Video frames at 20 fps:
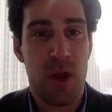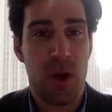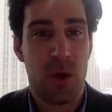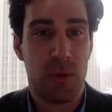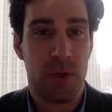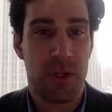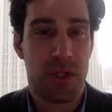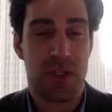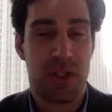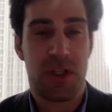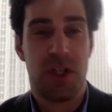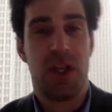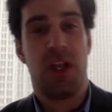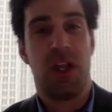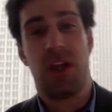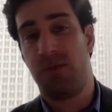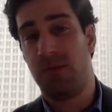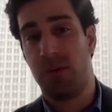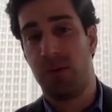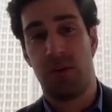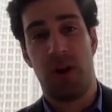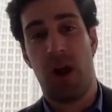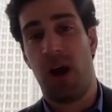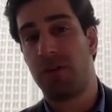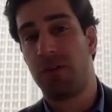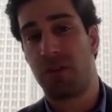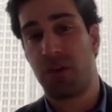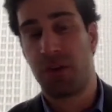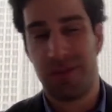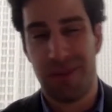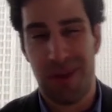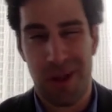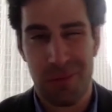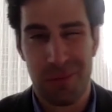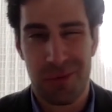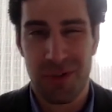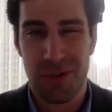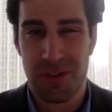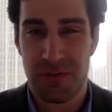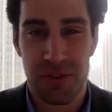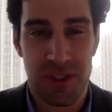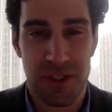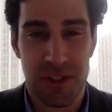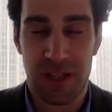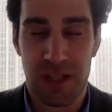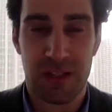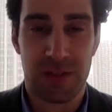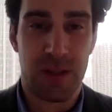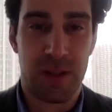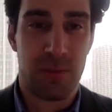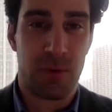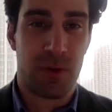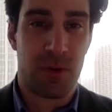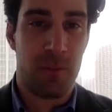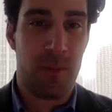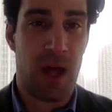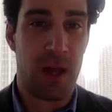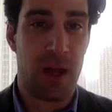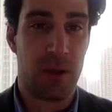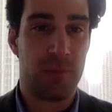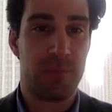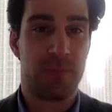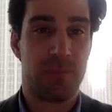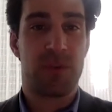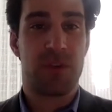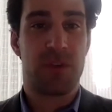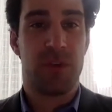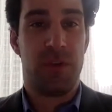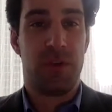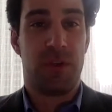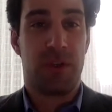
which, if you're an offshore developer, is really not the typical model. So you